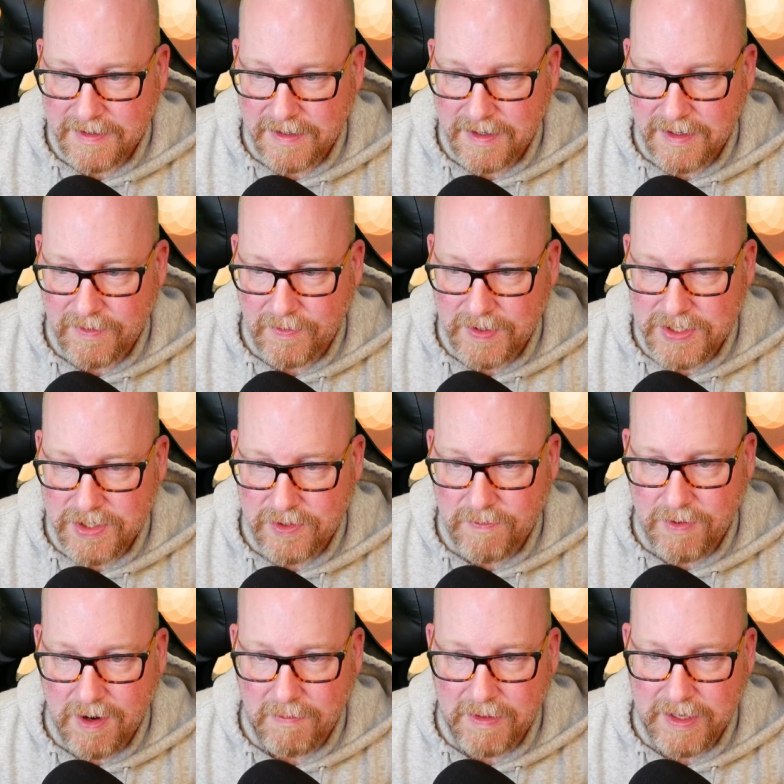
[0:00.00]
And we should
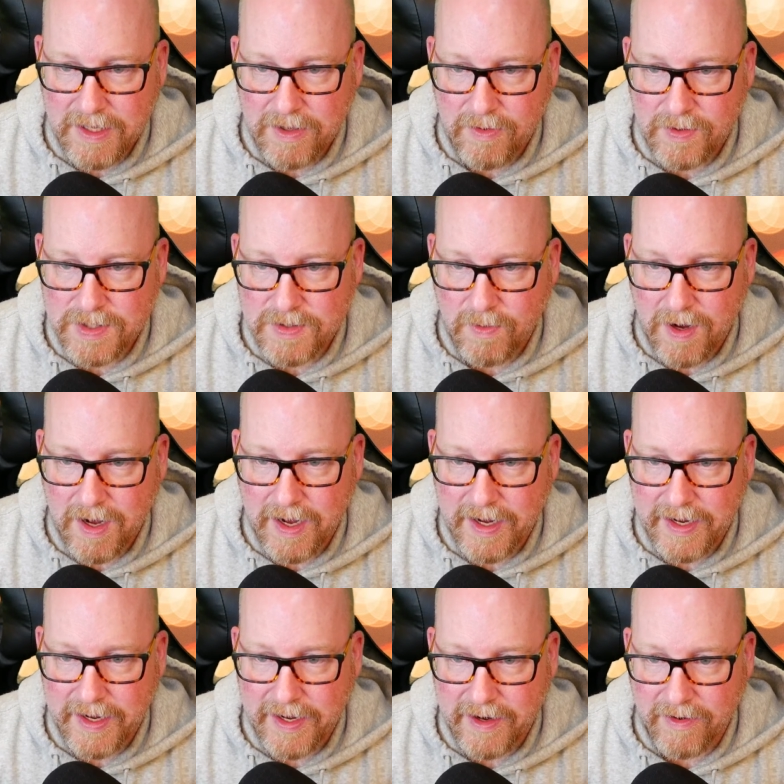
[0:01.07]
probably QSO
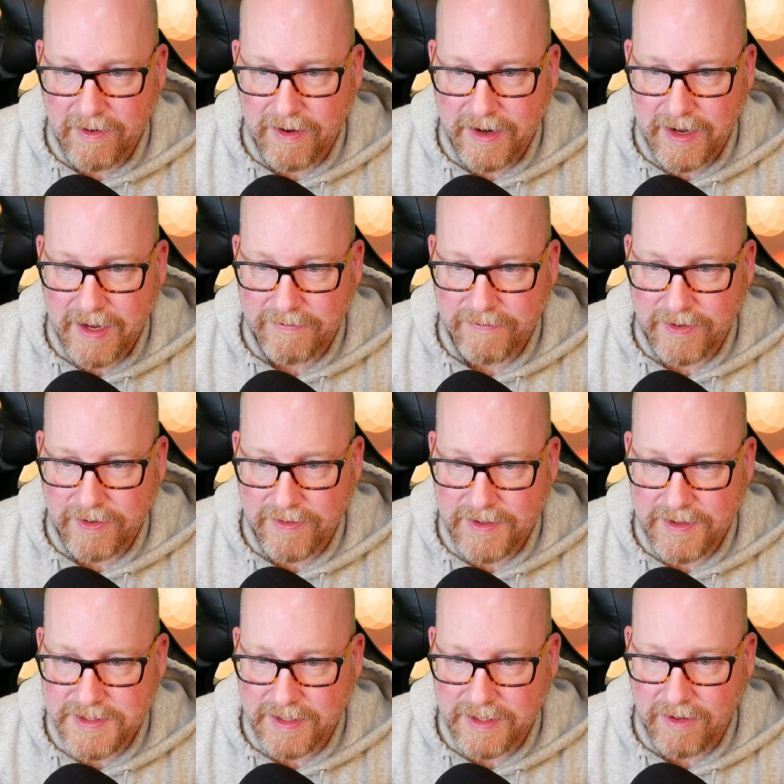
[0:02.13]
I here after the
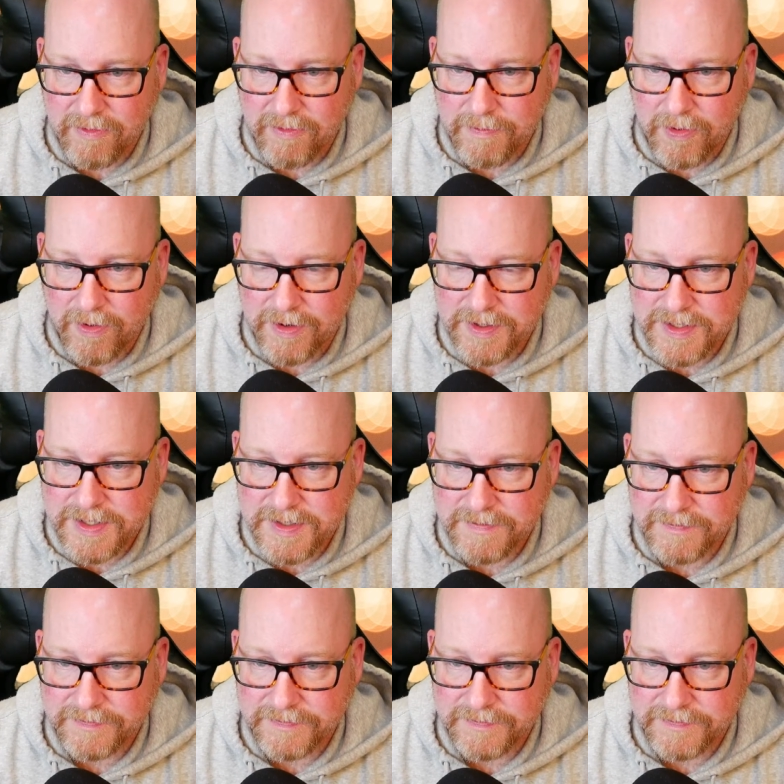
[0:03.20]
signal reports.